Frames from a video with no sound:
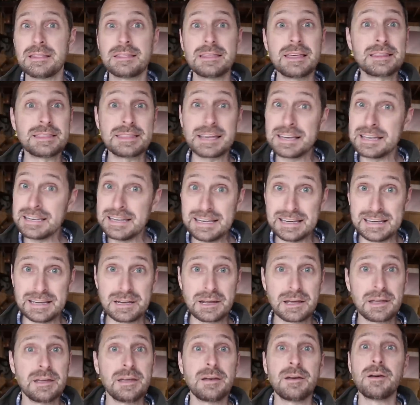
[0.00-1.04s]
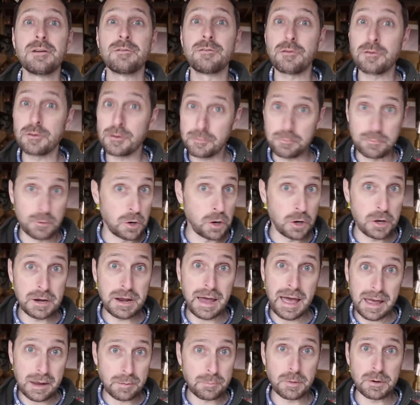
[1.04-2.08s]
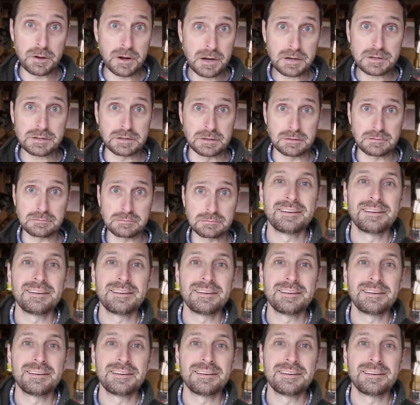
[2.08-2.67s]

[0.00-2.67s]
that they need for good egg production.